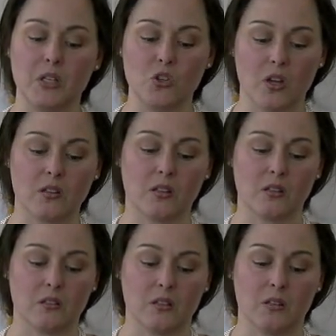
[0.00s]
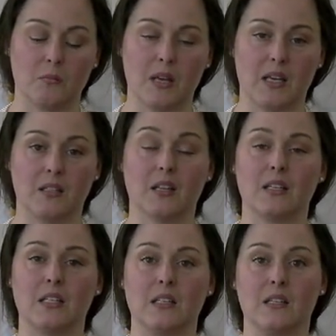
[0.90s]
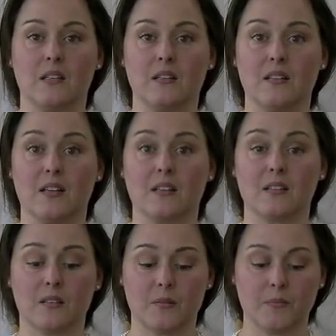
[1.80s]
Johnson in May 1966.